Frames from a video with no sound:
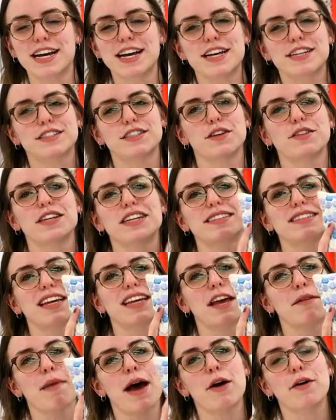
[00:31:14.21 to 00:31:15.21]
So these
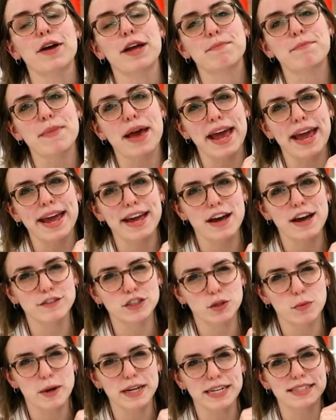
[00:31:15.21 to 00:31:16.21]
came out in May of
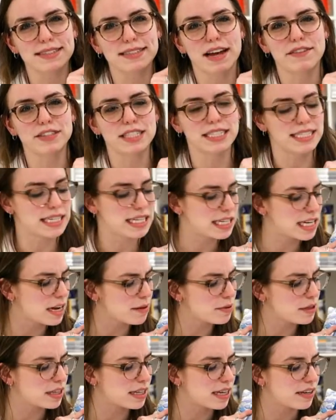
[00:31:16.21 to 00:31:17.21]
2017, I
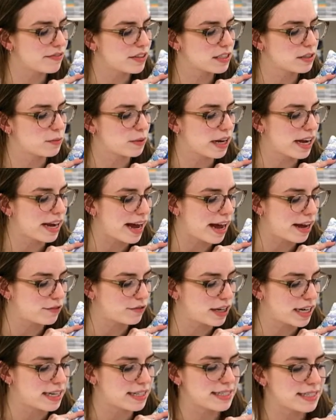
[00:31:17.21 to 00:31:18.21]
believe is what I had
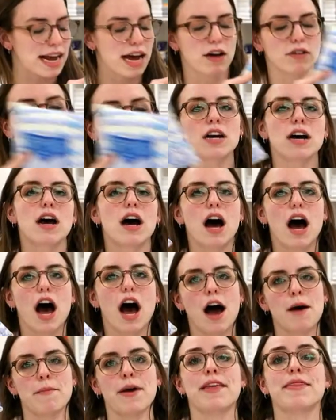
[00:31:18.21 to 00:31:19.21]
written down.
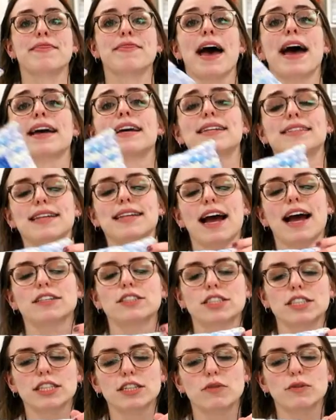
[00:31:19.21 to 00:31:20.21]
Um, and that is
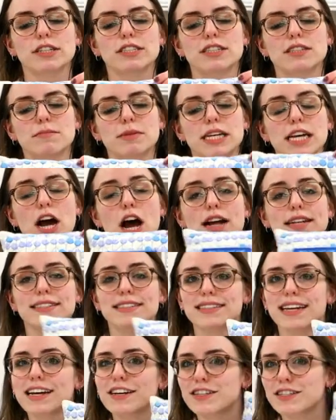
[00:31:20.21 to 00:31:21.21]
actually going to be on
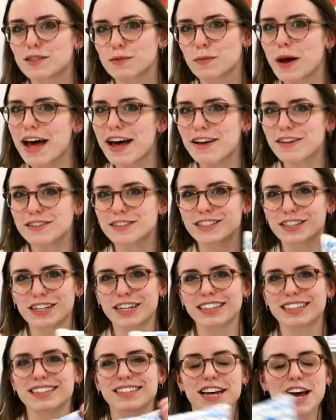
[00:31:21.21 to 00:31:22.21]
sale as well
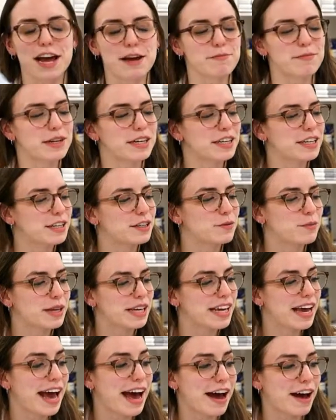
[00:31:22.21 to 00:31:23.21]
during the time period
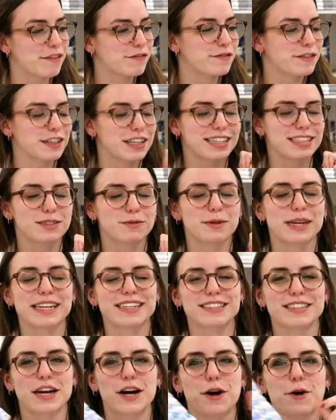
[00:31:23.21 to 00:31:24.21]
we have for this week.
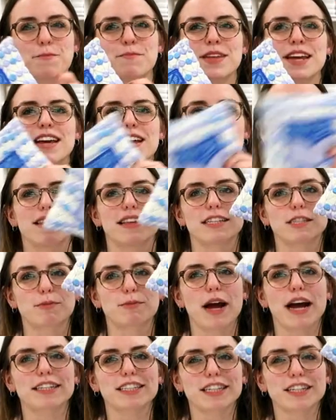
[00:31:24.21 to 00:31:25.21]
So this
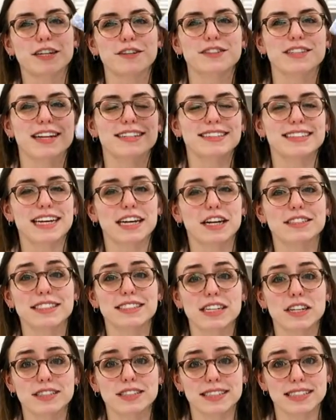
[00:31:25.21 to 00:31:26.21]
project goes on sale
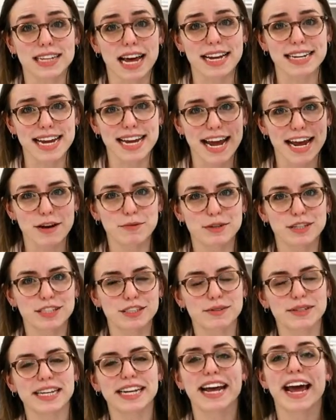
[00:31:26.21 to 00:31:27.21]
until Sunday. We're
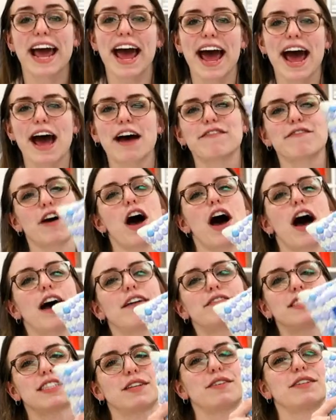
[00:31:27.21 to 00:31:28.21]
doing it at half off.
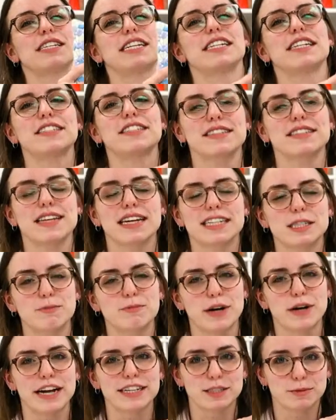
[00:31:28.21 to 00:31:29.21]
So Anita's
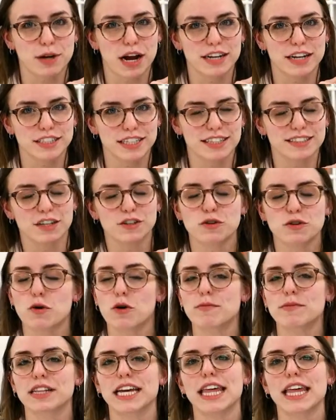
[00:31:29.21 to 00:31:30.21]
Express projects are
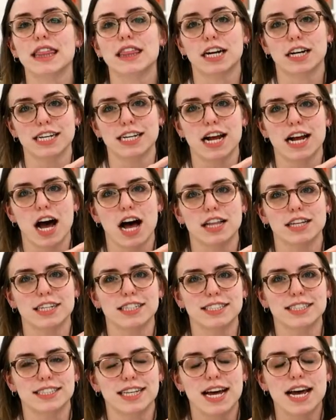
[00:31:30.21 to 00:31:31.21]
normally
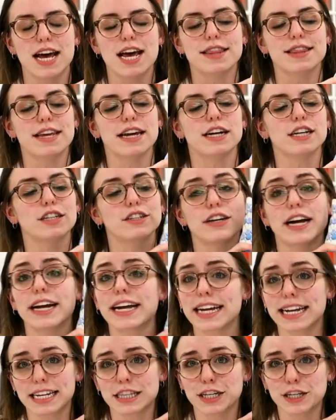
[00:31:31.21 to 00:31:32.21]
$30. They are
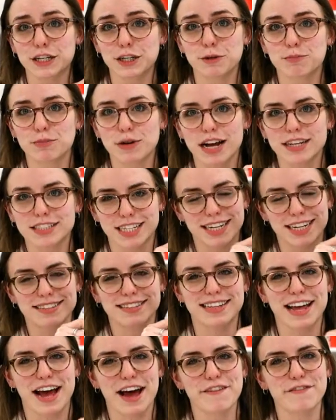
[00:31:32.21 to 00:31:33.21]
great in the hoop projects
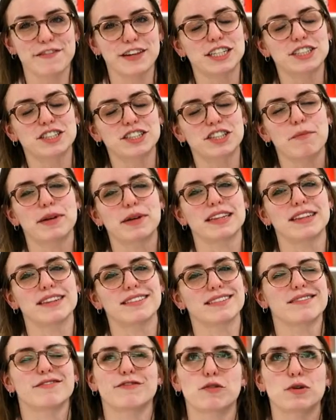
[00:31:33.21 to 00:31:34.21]
that finish up
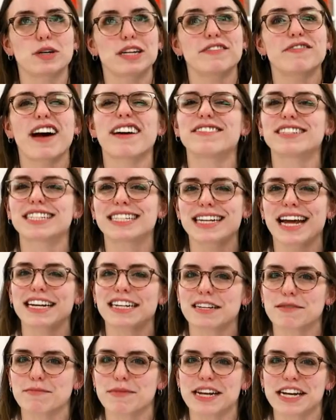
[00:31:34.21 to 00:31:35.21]
in 45 to
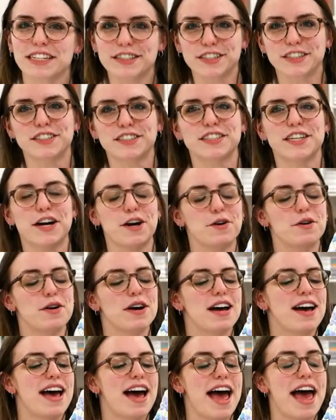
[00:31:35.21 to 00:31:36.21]
90 minutes or so,
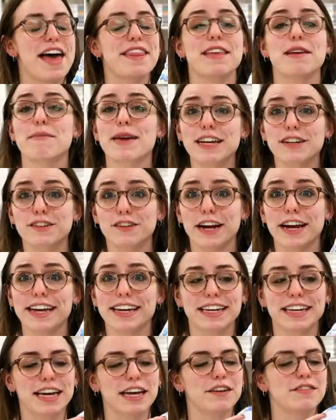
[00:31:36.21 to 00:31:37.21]
and they make
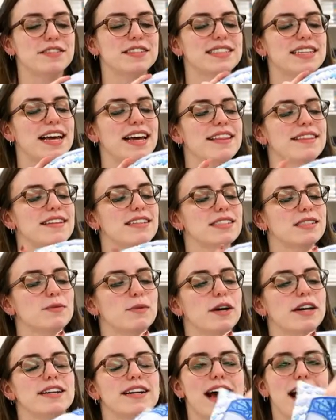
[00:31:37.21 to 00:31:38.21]
great gifts. And this
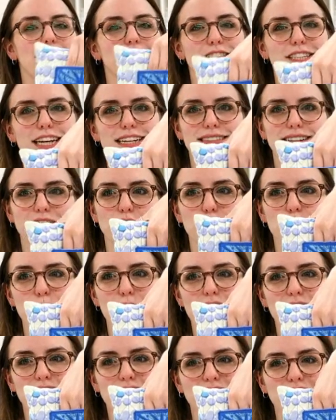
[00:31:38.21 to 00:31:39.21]
one actually has a little
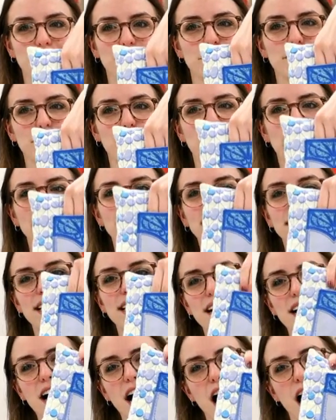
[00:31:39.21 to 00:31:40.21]
pocket in the front.
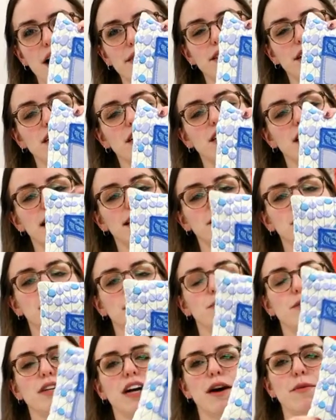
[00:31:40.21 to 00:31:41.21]
On uh, the collection
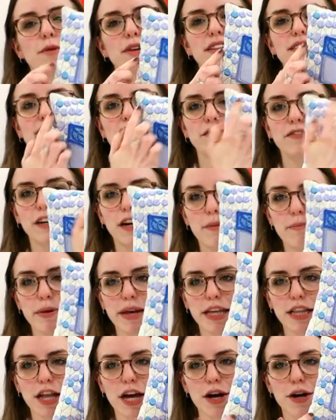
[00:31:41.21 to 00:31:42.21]
will come with different
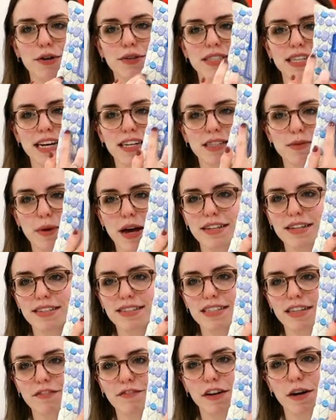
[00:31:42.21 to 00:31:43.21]
pillows as well as
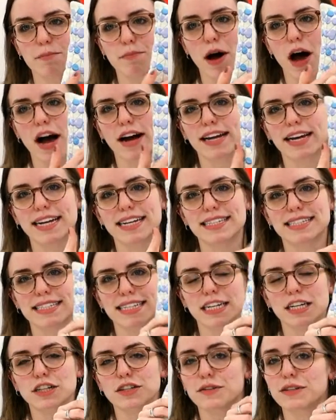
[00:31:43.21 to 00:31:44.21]
different pockets,
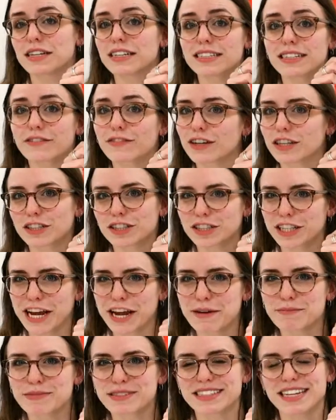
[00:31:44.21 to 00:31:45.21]
including different
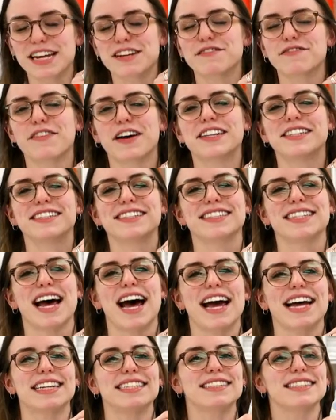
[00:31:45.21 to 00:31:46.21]
shapes and fun
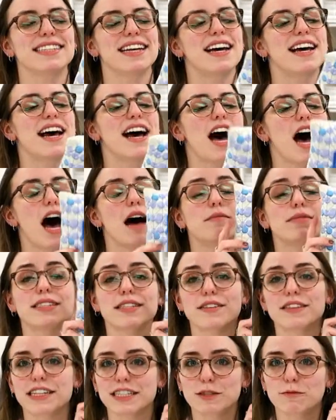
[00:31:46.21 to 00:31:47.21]
designs. Um, so
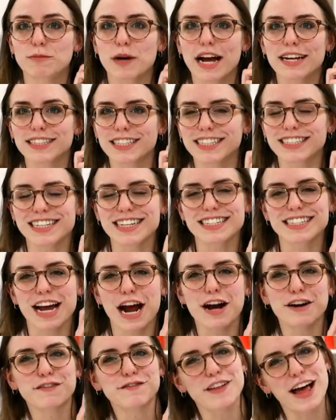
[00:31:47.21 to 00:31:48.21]
this project is
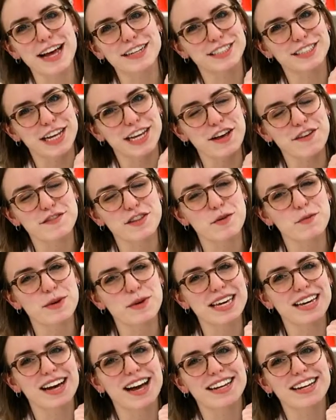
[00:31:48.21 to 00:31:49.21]
our flash sale of the
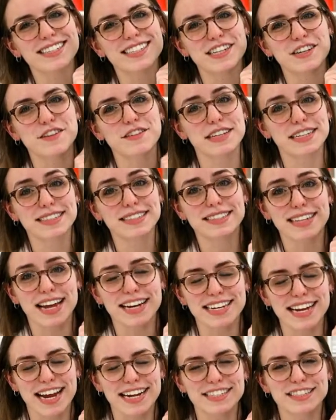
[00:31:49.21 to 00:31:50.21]
week until this
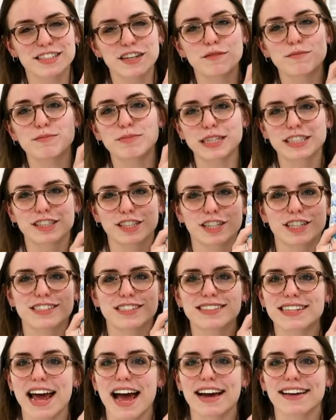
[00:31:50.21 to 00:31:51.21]
Sunday, so be sure to
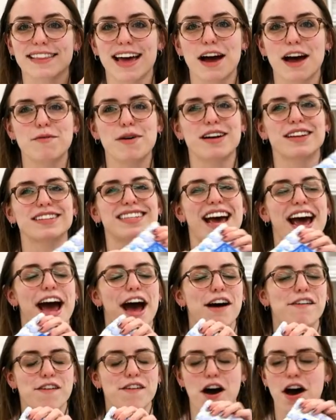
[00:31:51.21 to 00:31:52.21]
snag that while it's
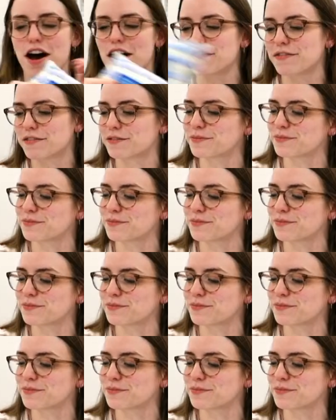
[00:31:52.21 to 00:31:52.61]
half off.